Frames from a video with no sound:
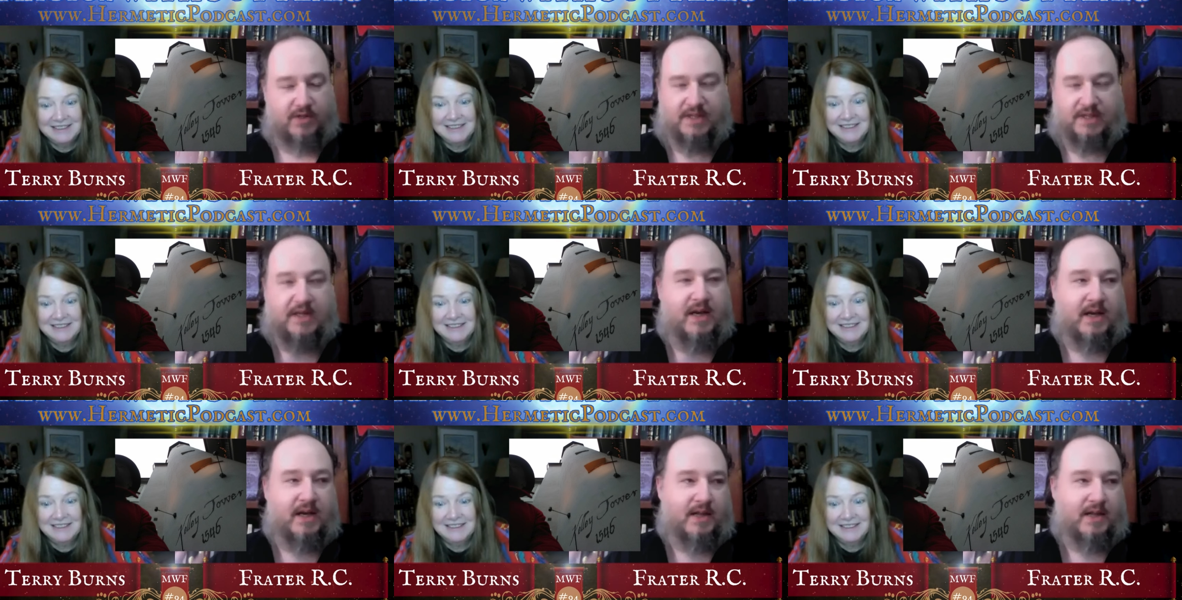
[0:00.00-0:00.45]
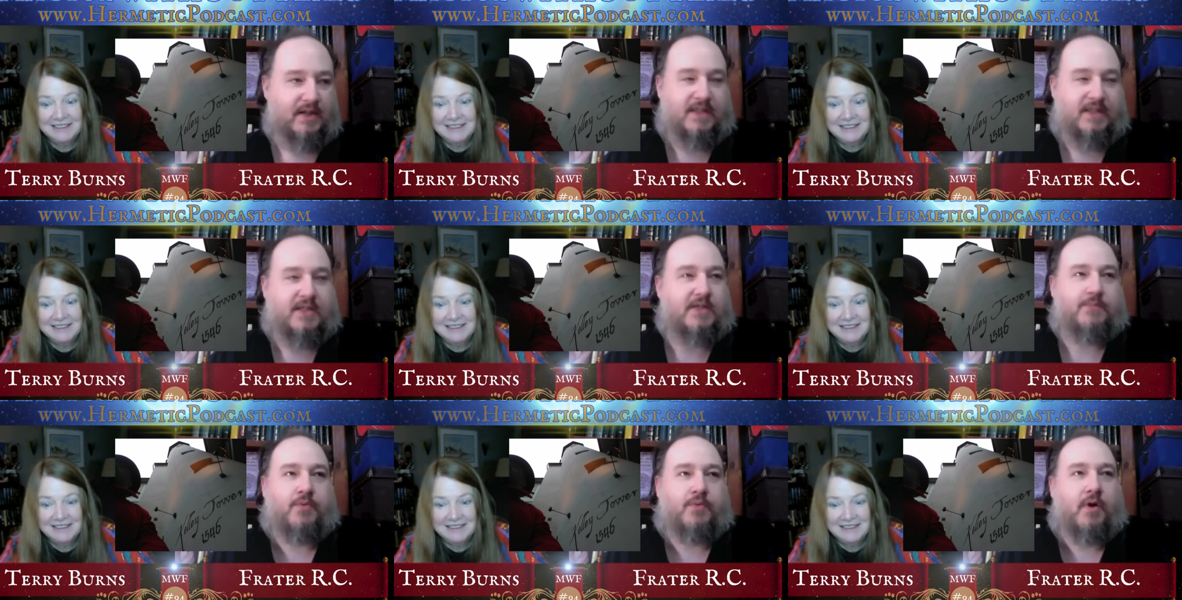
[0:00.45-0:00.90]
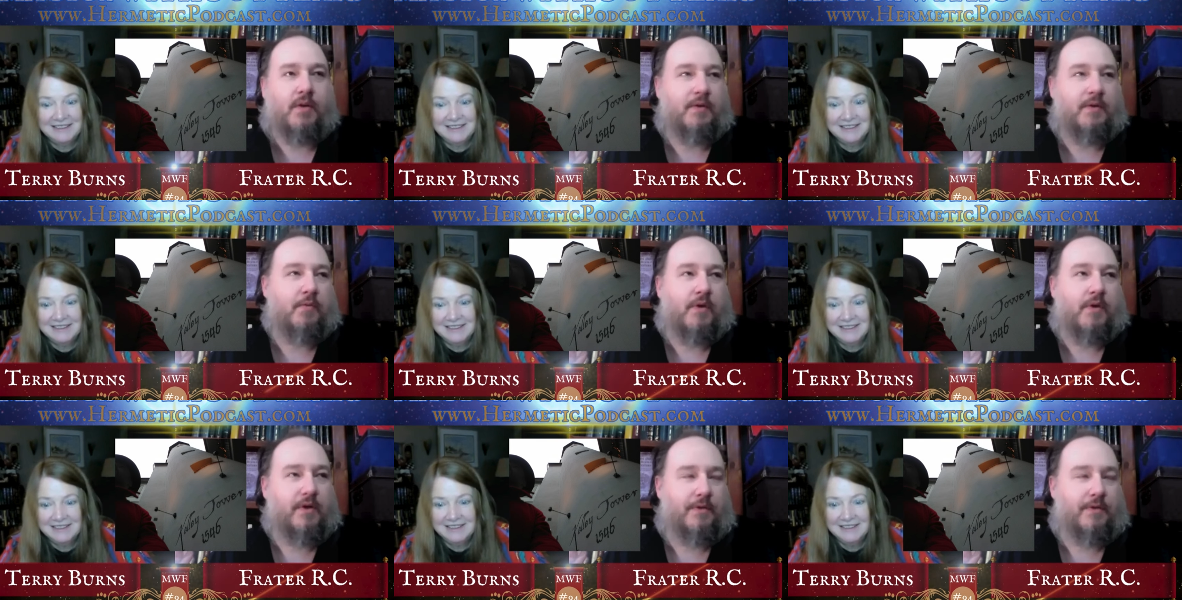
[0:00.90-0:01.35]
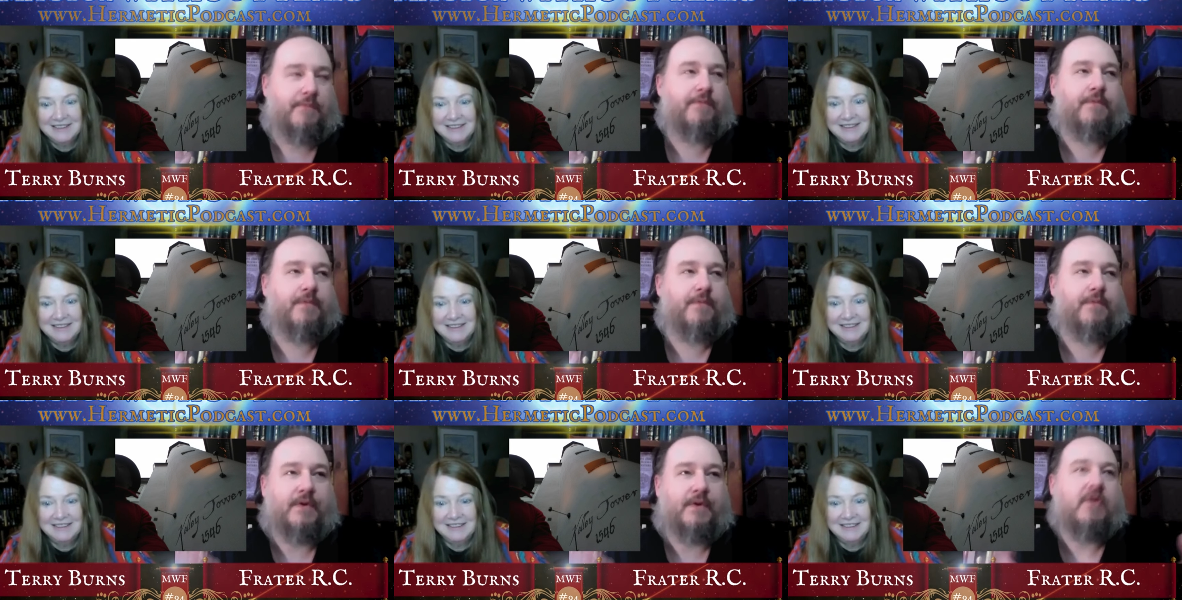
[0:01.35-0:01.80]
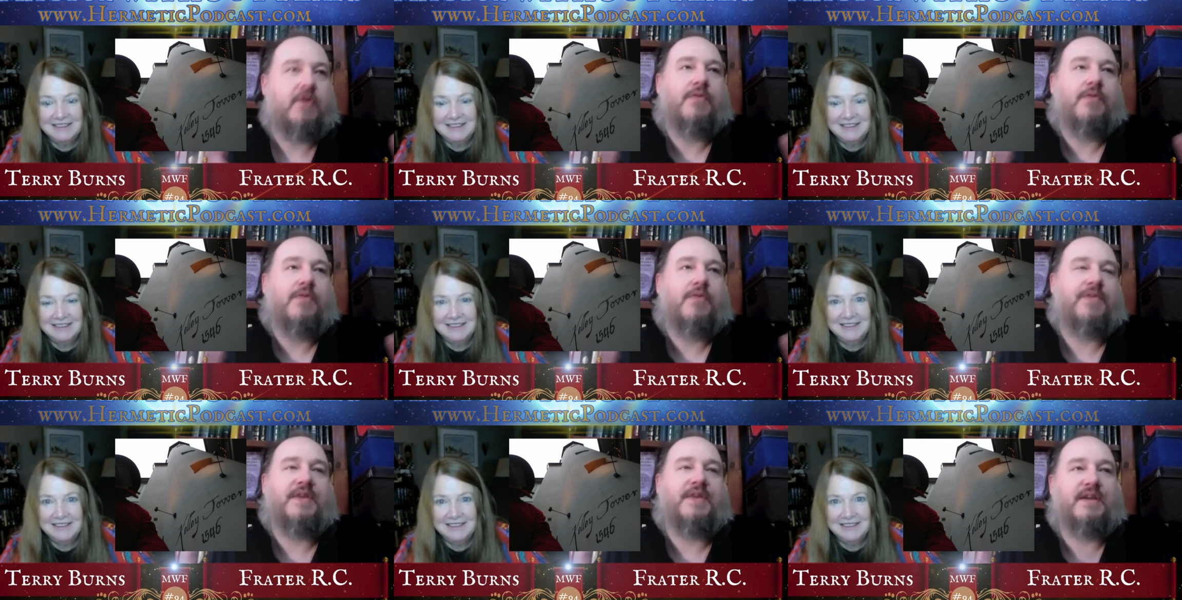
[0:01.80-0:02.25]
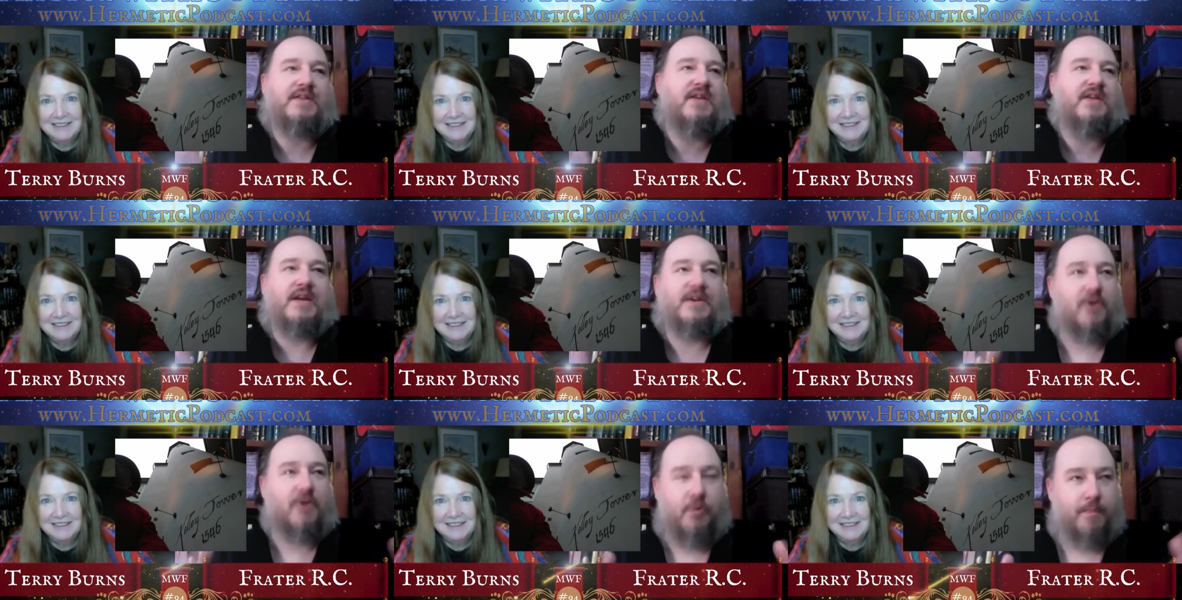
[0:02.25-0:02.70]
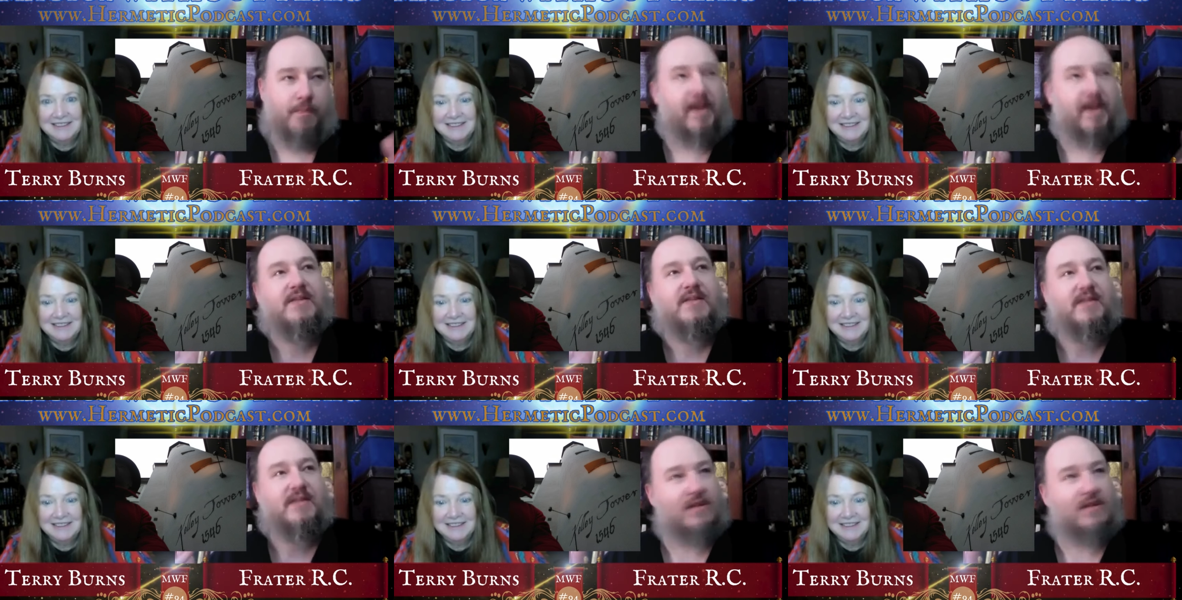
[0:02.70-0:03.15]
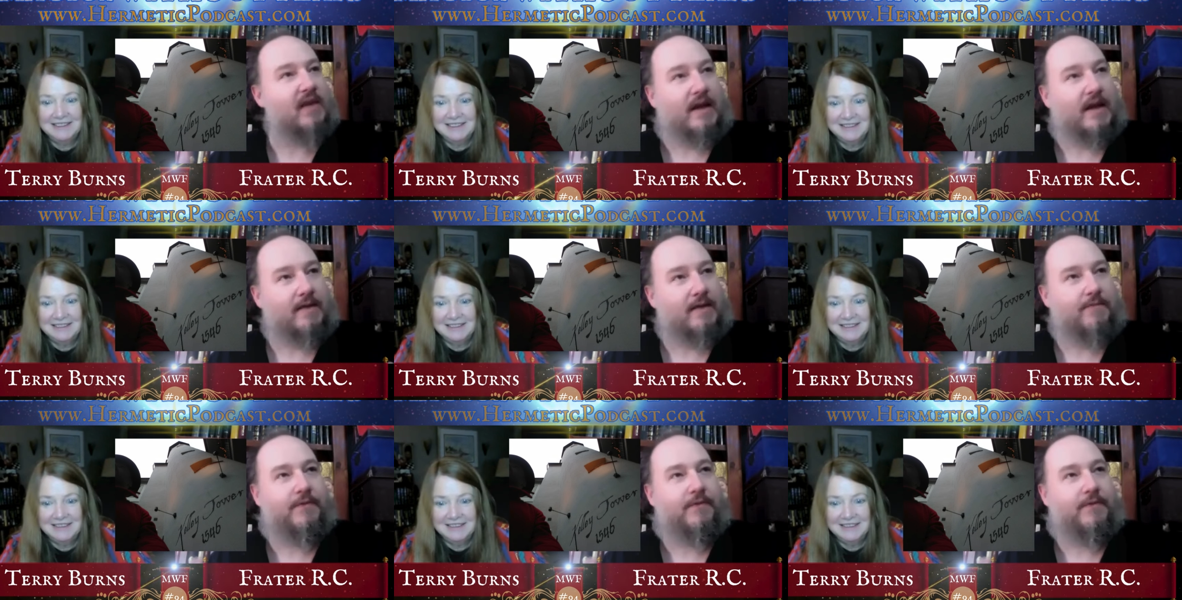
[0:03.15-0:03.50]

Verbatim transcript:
Speaker 1: and this is probably one of the the the things I know best in life.